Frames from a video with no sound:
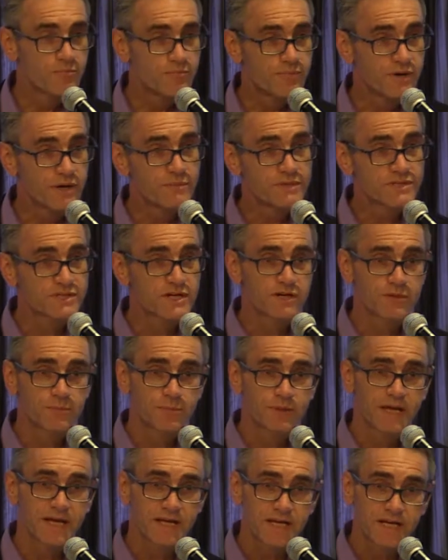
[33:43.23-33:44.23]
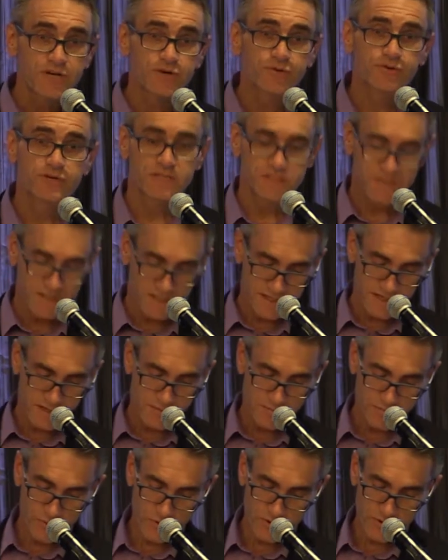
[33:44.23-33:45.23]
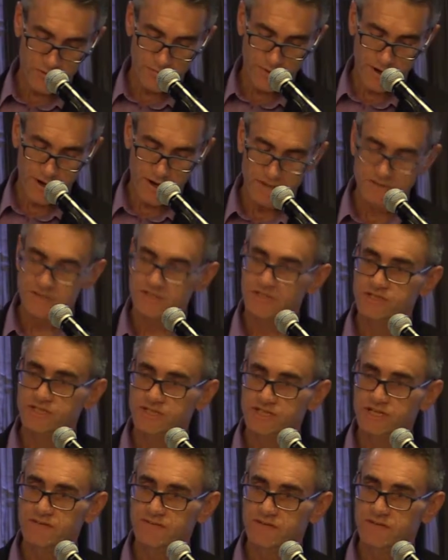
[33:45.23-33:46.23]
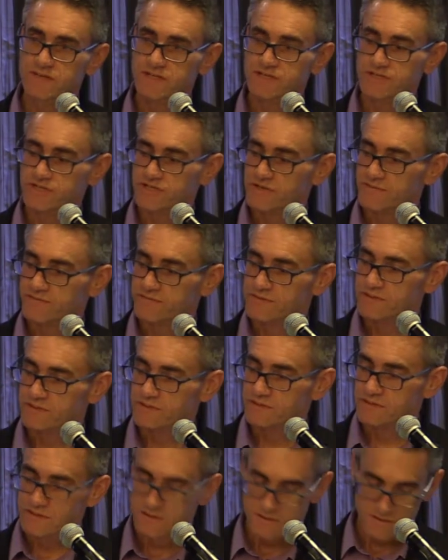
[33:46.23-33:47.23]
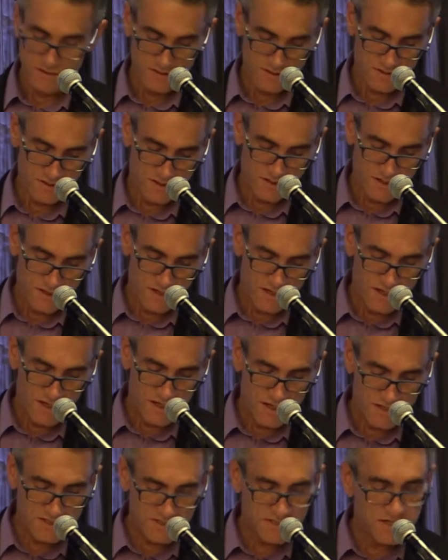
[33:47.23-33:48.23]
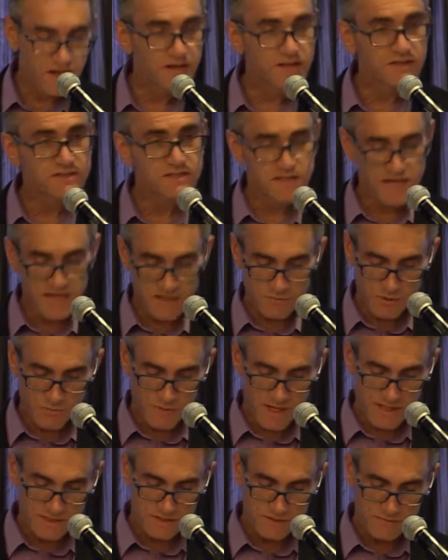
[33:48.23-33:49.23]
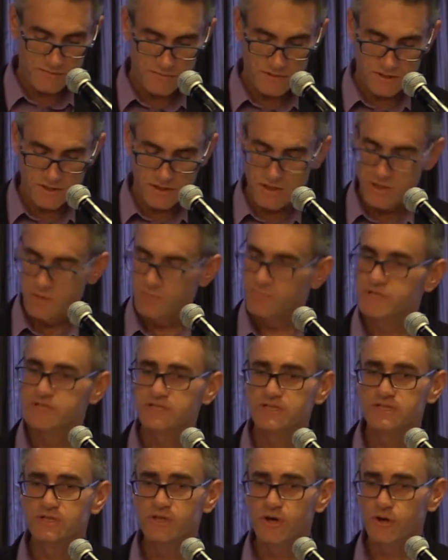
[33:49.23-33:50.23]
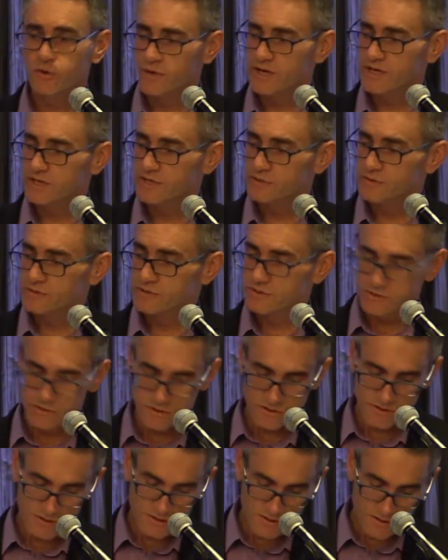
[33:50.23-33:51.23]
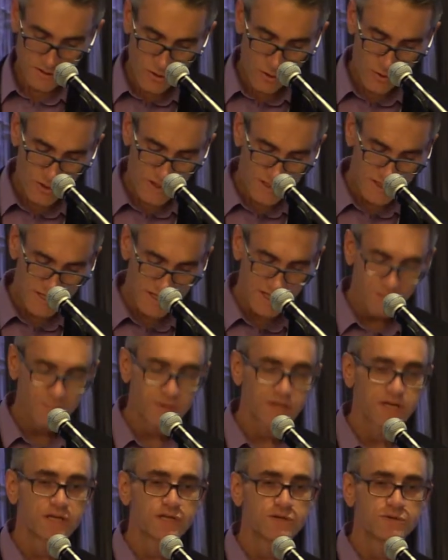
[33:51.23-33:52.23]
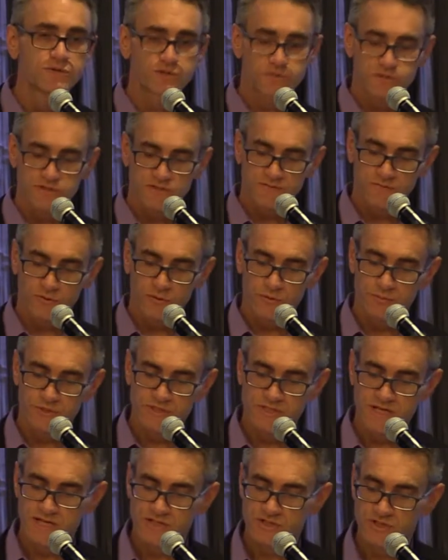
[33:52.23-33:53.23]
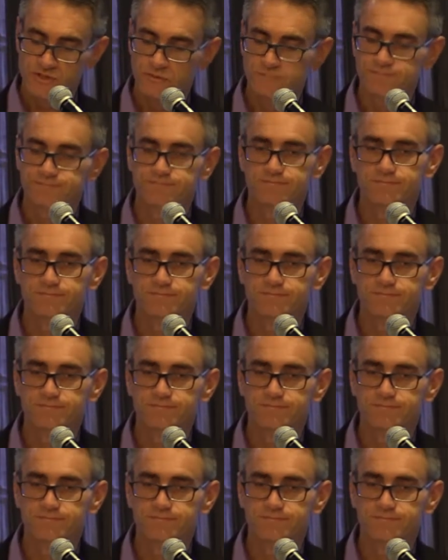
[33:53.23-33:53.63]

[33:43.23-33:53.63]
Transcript: BIM is going to play an increasingly important part in achieving this shift. It's starting to gain momentum, but it's nowhere near being used to its full potential.